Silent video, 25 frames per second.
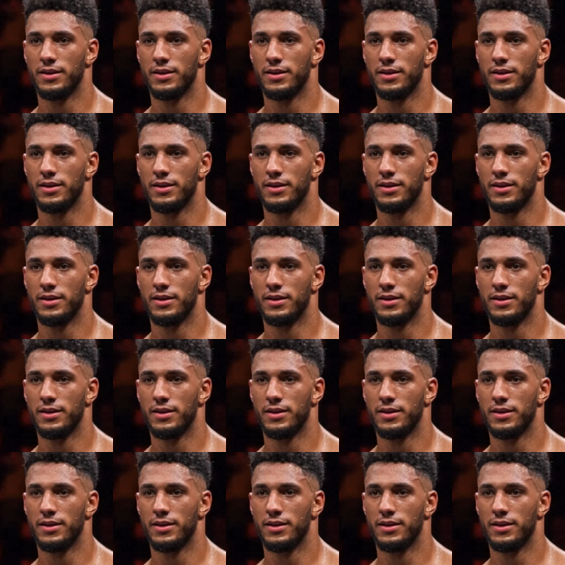
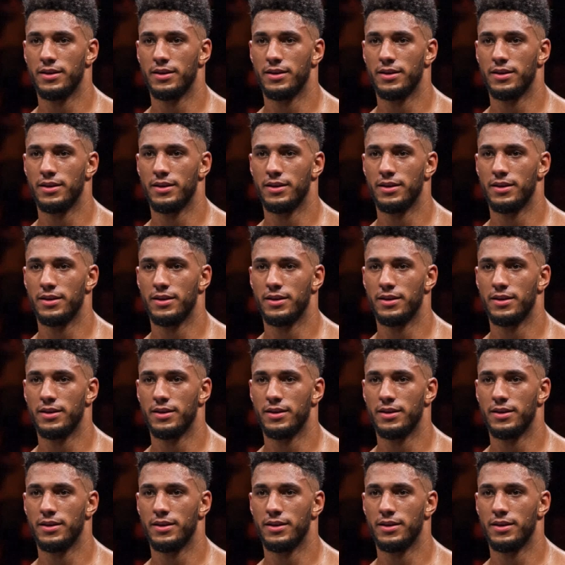
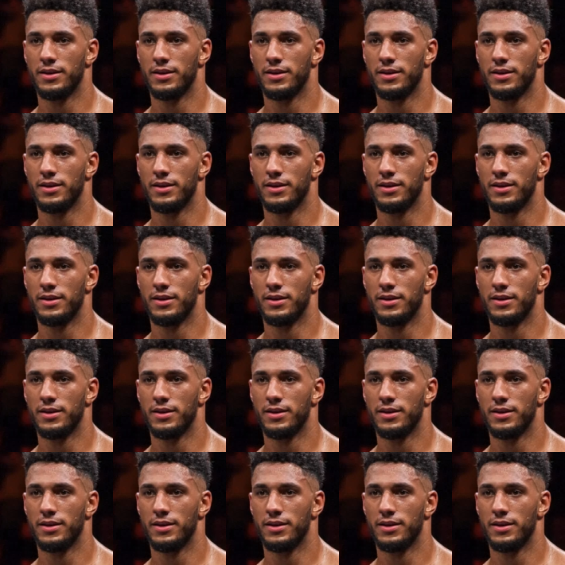
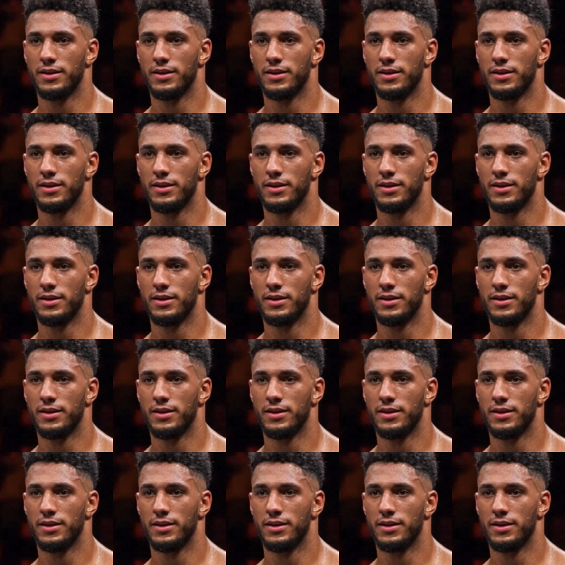
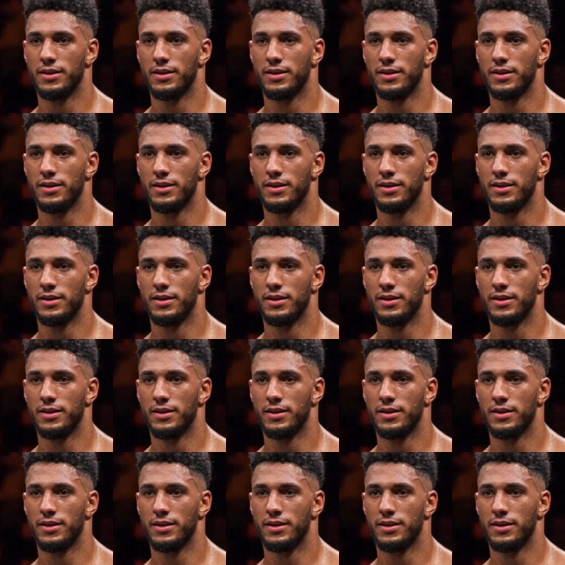
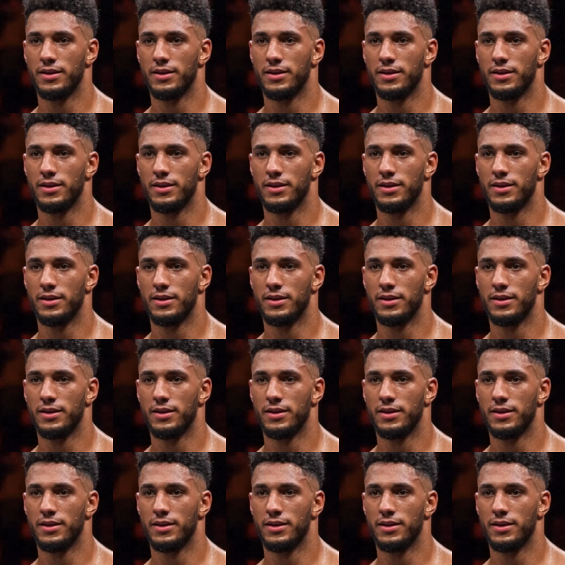
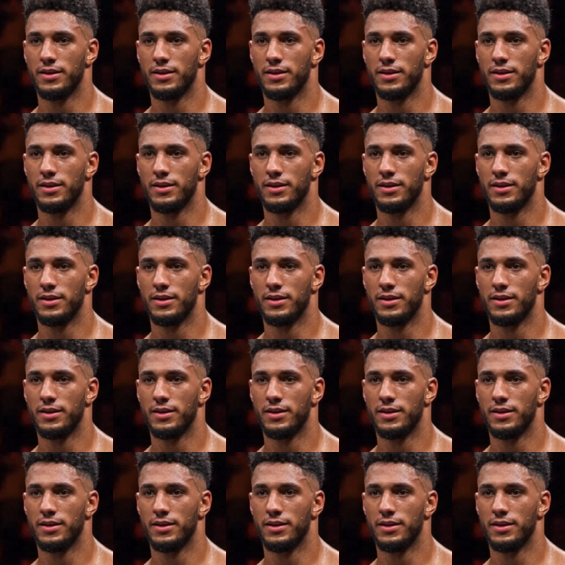
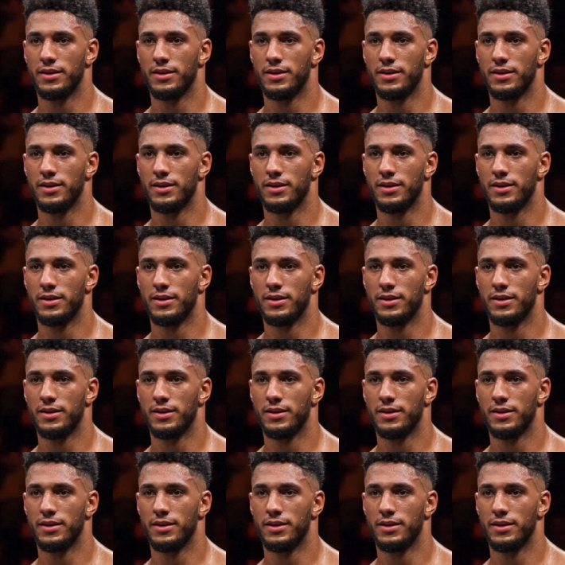
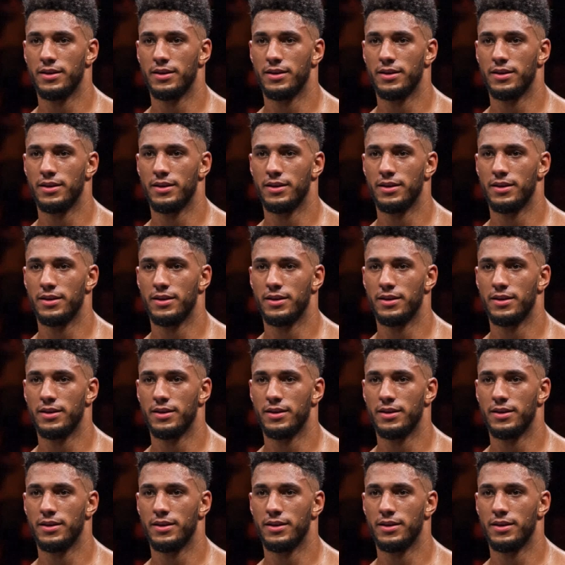(no lip movement)